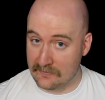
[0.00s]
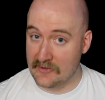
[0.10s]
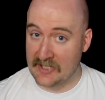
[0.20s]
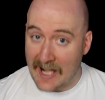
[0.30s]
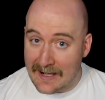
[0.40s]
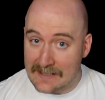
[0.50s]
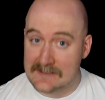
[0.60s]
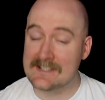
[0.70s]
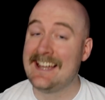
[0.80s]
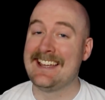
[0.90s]
of the
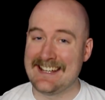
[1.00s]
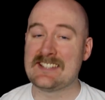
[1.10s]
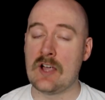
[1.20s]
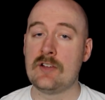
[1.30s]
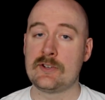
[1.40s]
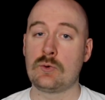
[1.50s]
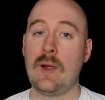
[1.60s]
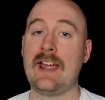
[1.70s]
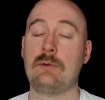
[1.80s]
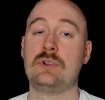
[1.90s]
Gods, is
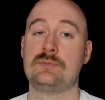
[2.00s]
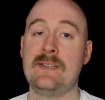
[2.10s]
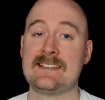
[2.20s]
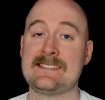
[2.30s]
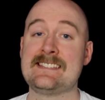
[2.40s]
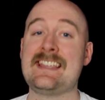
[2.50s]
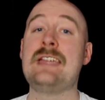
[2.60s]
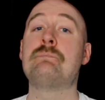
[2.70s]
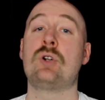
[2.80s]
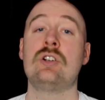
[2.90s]
underway, which makes this
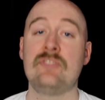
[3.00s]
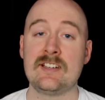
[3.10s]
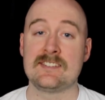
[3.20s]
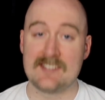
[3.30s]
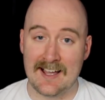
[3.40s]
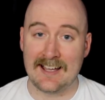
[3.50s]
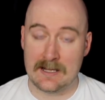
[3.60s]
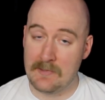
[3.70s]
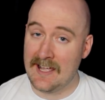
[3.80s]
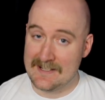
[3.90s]
a perfect
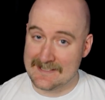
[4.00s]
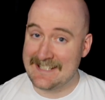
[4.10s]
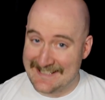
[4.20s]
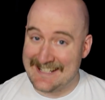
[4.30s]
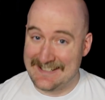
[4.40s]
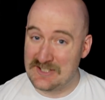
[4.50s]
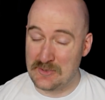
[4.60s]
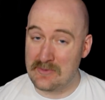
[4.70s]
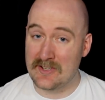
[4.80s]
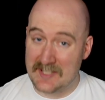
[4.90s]
time to get
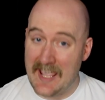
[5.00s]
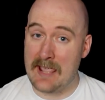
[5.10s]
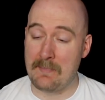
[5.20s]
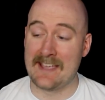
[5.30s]
into the game,